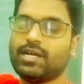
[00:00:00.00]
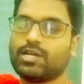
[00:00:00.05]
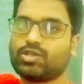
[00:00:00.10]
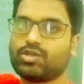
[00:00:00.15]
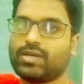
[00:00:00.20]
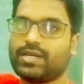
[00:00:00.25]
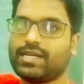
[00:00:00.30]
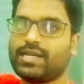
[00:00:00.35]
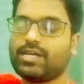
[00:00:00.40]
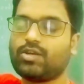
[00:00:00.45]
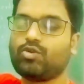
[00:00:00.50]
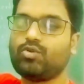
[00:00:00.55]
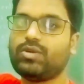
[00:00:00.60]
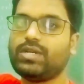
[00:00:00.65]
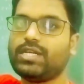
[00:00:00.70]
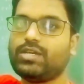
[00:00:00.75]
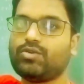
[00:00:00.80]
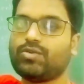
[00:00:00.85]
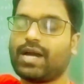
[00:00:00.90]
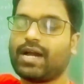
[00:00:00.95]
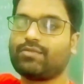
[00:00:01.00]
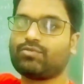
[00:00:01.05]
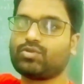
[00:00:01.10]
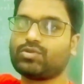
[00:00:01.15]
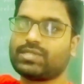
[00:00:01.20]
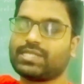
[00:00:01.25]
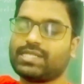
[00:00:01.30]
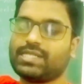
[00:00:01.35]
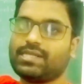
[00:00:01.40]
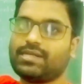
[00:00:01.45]
So here only you have
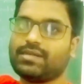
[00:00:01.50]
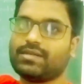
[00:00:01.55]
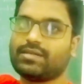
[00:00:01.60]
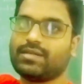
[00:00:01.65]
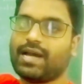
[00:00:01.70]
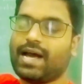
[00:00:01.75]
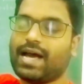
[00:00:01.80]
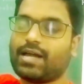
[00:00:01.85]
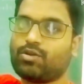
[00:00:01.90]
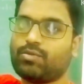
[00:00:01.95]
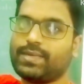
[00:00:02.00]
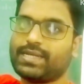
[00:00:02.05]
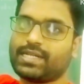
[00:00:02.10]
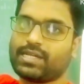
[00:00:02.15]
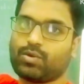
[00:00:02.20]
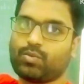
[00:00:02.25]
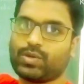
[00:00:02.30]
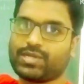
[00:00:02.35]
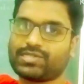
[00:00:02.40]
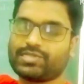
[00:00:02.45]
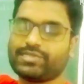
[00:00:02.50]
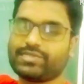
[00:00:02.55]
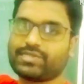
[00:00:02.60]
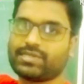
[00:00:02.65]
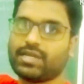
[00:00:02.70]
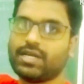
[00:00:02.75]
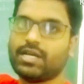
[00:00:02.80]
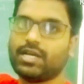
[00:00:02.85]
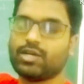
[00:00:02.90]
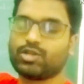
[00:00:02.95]
to see the aromatic
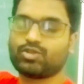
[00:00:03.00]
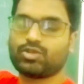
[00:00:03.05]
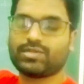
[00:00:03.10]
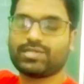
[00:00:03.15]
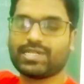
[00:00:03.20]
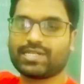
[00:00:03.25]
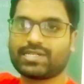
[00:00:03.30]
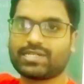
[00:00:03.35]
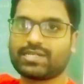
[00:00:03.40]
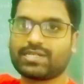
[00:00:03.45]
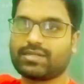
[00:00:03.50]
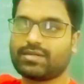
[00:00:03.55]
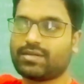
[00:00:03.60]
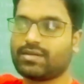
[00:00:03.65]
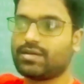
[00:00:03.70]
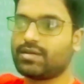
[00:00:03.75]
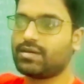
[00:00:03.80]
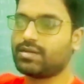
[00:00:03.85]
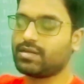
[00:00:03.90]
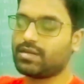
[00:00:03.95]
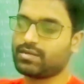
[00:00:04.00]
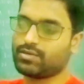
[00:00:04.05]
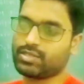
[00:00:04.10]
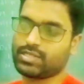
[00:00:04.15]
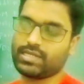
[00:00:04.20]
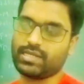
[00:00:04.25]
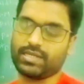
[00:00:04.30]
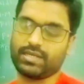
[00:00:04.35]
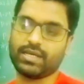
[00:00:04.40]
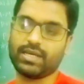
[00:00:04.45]
questions. So just
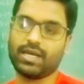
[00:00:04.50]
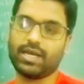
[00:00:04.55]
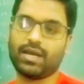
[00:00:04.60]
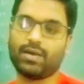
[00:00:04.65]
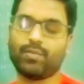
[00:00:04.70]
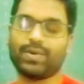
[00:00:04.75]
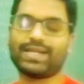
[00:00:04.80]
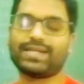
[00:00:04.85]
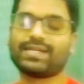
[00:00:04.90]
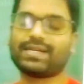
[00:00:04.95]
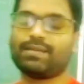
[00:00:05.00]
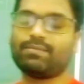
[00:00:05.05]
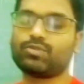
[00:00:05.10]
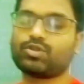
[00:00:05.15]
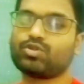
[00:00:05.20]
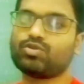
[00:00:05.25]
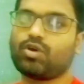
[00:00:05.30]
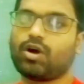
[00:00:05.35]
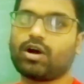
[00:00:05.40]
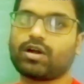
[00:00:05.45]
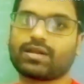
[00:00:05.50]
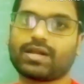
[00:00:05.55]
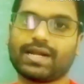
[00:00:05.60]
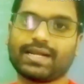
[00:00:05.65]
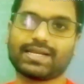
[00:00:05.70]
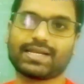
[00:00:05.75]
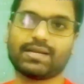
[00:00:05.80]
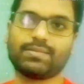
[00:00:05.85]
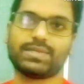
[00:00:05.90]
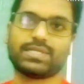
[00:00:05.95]
see, when it comes to
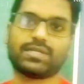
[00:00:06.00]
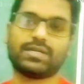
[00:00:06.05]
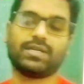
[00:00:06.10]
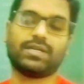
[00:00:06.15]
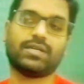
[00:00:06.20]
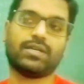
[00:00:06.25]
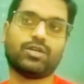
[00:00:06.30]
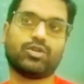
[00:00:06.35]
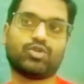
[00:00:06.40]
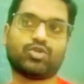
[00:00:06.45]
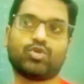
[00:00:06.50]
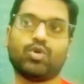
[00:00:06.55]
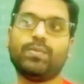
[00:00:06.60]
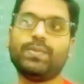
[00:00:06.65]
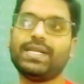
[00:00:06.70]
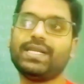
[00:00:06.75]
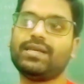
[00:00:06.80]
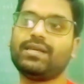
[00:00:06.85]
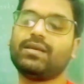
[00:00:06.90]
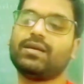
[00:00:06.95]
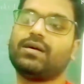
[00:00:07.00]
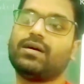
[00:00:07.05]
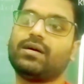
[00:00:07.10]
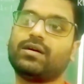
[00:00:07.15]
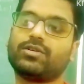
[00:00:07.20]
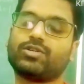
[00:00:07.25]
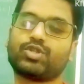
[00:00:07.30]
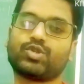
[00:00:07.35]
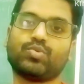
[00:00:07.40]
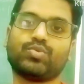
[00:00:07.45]
organic chemistry, so many
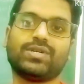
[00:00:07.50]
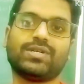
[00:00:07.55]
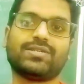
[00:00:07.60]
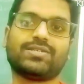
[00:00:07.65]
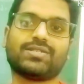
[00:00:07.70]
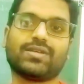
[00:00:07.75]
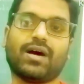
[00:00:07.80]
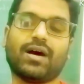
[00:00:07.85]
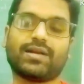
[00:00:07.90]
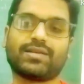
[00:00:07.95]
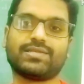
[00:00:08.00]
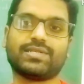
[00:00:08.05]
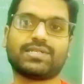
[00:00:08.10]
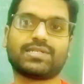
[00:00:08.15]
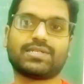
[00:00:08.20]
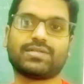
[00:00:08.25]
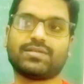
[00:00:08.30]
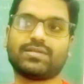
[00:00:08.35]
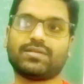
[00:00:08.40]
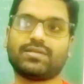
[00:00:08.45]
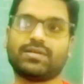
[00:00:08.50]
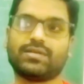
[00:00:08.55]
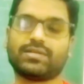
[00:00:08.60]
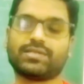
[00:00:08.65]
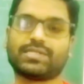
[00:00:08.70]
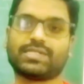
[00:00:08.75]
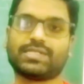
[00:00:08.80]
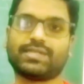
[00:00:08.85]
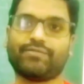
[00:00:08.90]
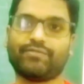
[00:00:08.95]
students are just
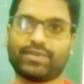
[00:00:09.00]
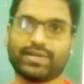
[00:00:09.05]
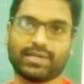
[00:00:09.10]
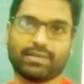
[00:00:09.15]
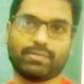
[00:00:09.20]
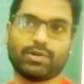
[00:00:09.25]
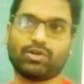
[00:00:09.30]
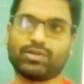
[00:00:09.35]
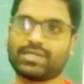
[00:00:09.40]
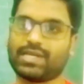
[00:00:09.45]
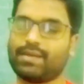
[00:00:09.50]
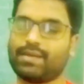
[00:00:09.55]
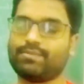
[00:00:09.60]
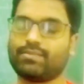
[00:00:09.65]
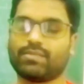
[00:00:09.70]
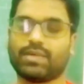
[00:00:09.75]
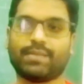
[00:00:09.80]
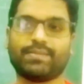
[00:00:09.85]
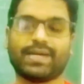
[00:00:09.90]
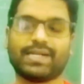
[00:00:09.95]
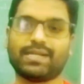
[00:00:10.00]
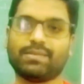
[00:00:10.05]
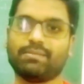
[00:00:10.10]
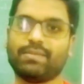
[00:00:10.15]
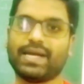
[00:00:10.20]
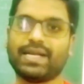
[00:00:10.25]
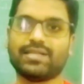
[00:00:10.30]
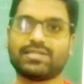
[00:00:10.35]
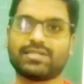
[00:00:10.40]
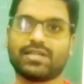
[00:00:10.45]
suffering, because I'm getting
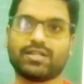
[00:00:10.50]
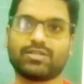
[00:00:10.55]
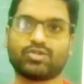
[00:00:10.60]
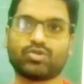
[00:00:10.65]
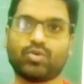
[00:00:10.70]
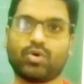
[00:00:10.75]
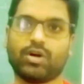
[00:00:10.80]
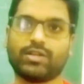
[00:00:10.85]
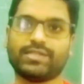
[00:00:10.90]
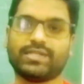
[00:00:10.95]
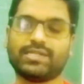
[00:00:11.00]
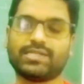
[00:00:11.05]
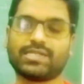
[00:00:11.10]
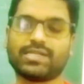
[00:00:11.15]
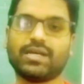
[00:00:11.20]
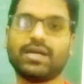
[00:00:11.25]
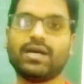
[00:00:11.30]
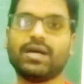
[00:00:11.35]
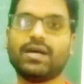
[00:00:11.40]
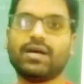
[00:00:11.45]
mails also on this.